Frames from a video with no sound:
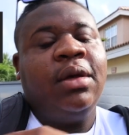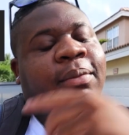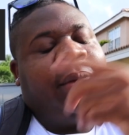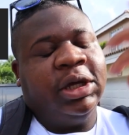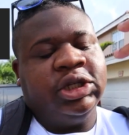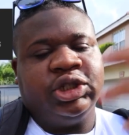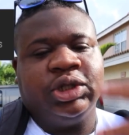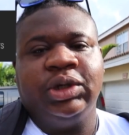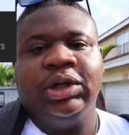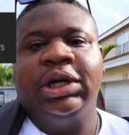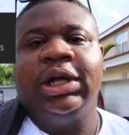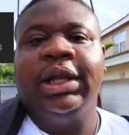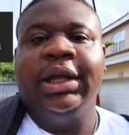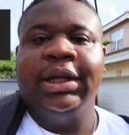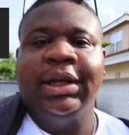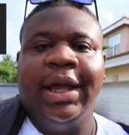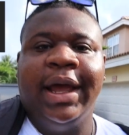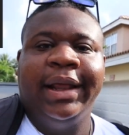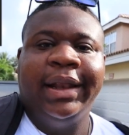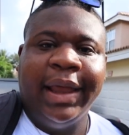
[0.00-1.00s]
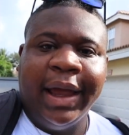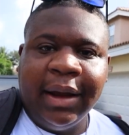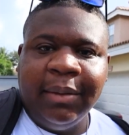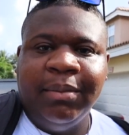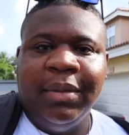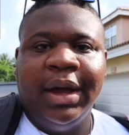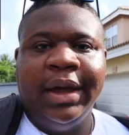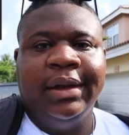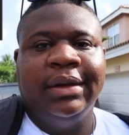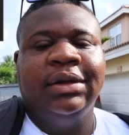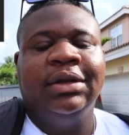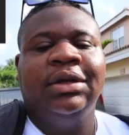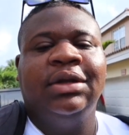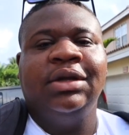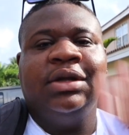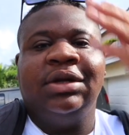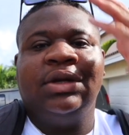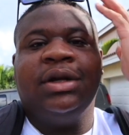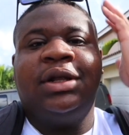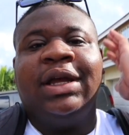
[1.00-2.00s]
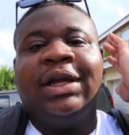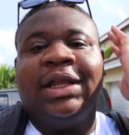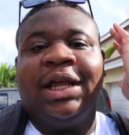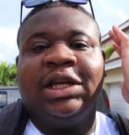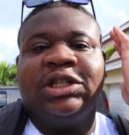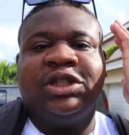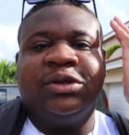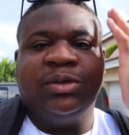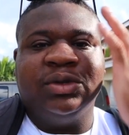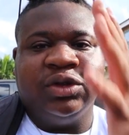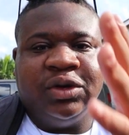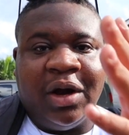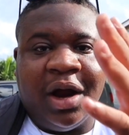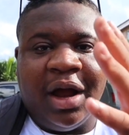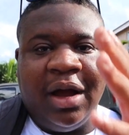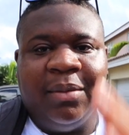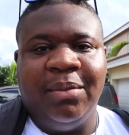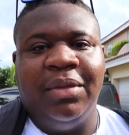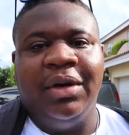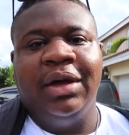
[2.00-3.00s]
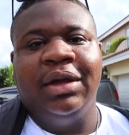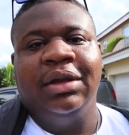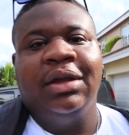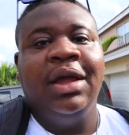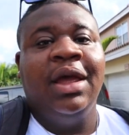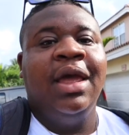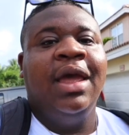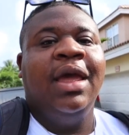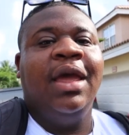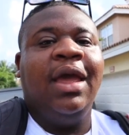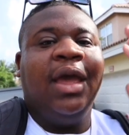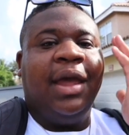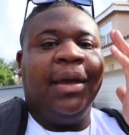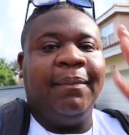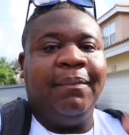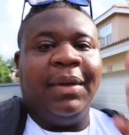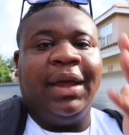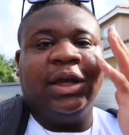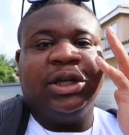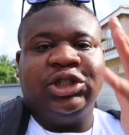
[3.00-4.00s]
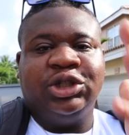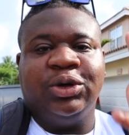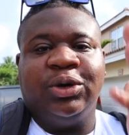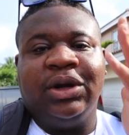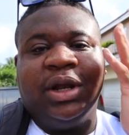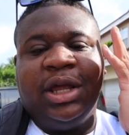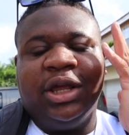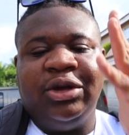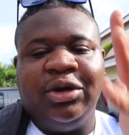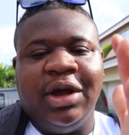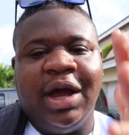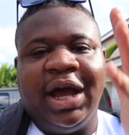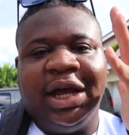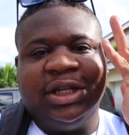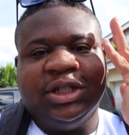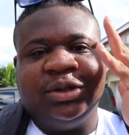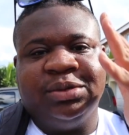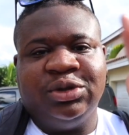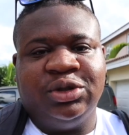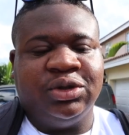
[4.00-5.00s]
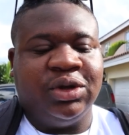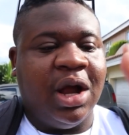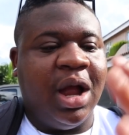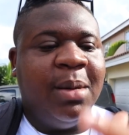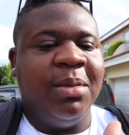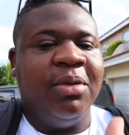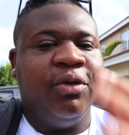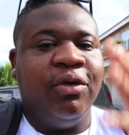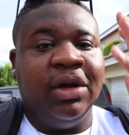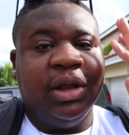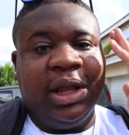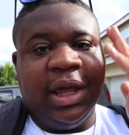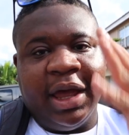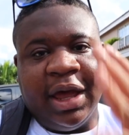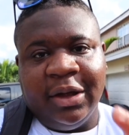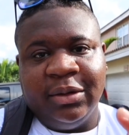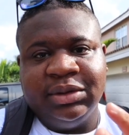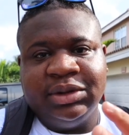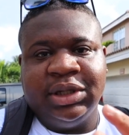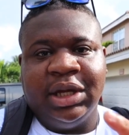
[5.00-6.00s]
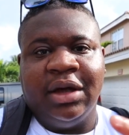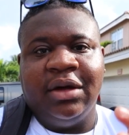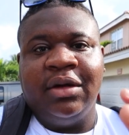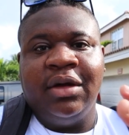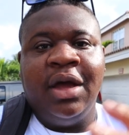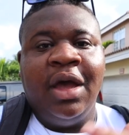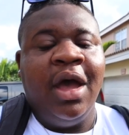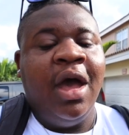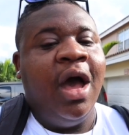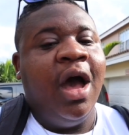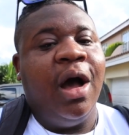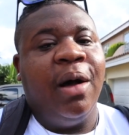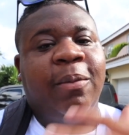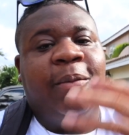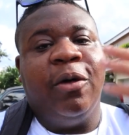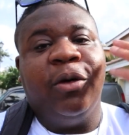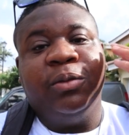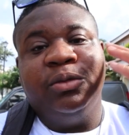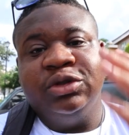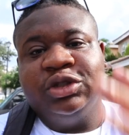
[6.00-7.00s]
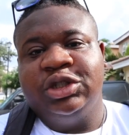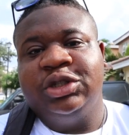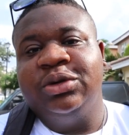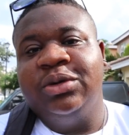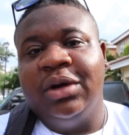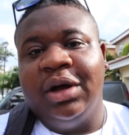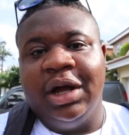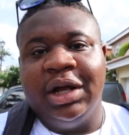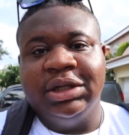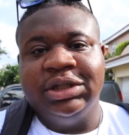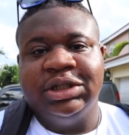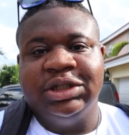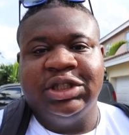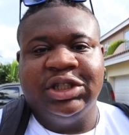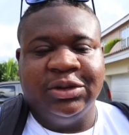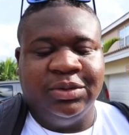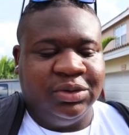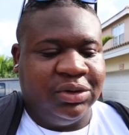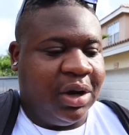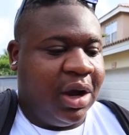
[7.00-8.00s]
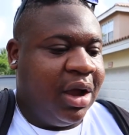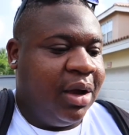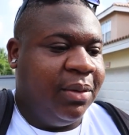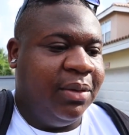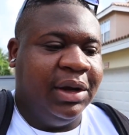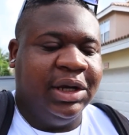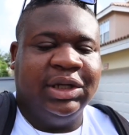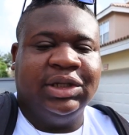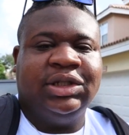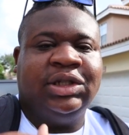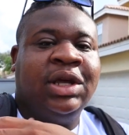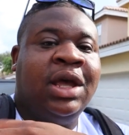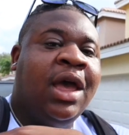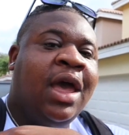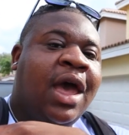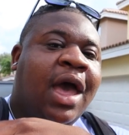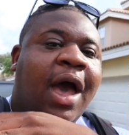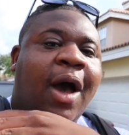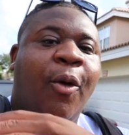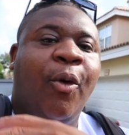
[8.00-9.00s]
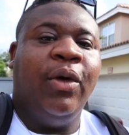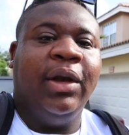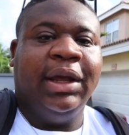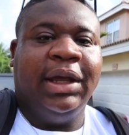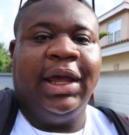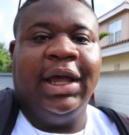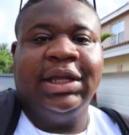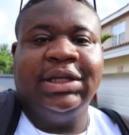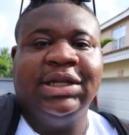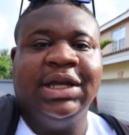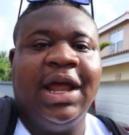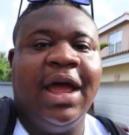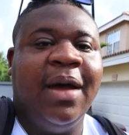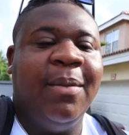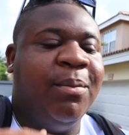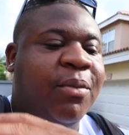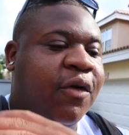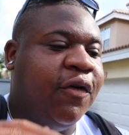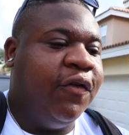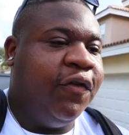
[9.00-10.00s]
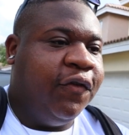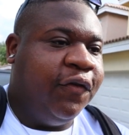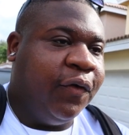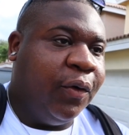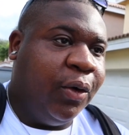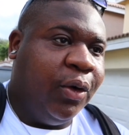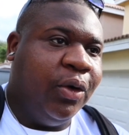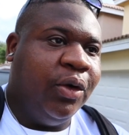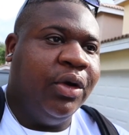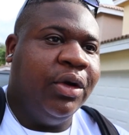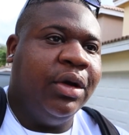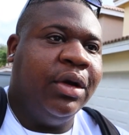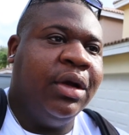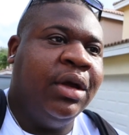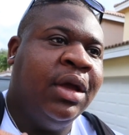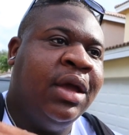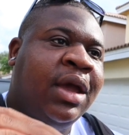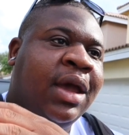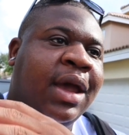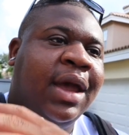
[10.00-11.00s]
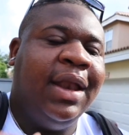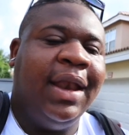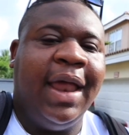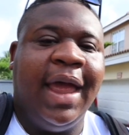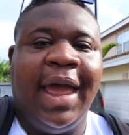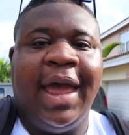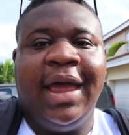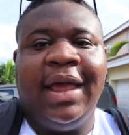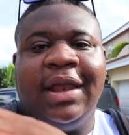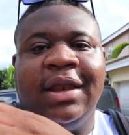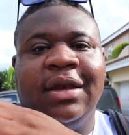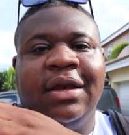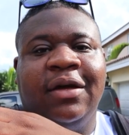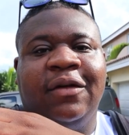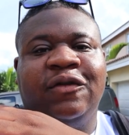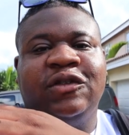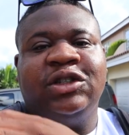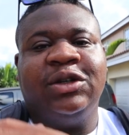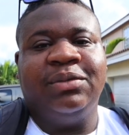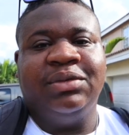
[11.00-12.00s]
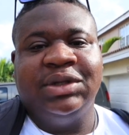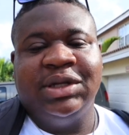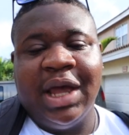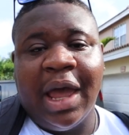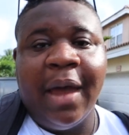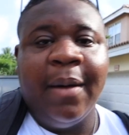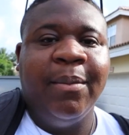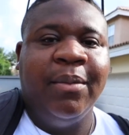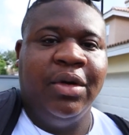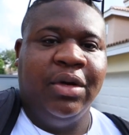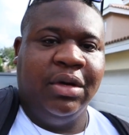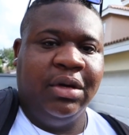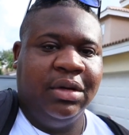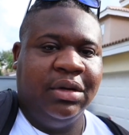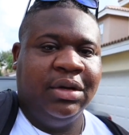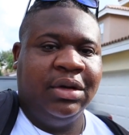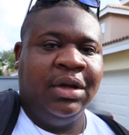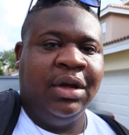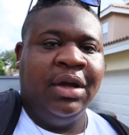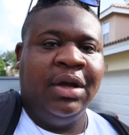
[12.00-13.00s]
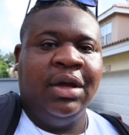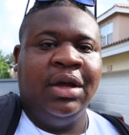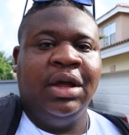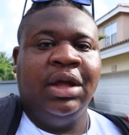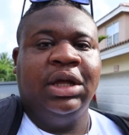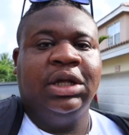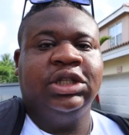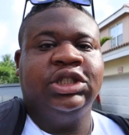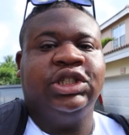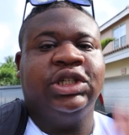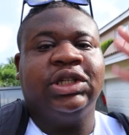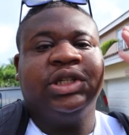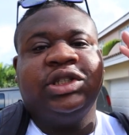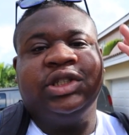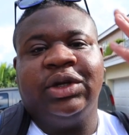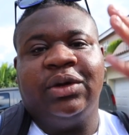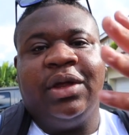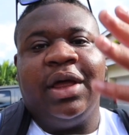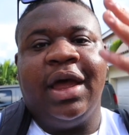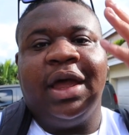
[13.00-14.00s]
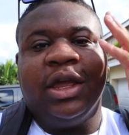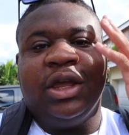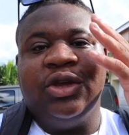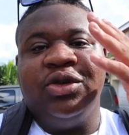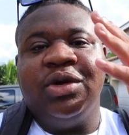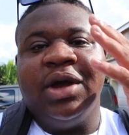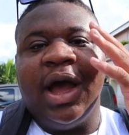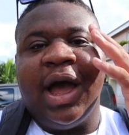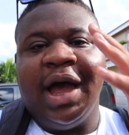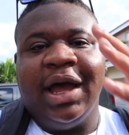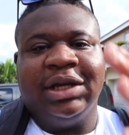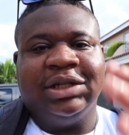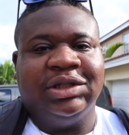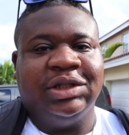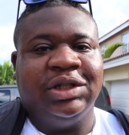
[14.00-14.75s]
Make sure you click that like button, click that subscribe button, and make sure that you guys subscribe. It really helps out. I'm almost to 100 subscribers. I want to get to that before the end of September. Just so that you guys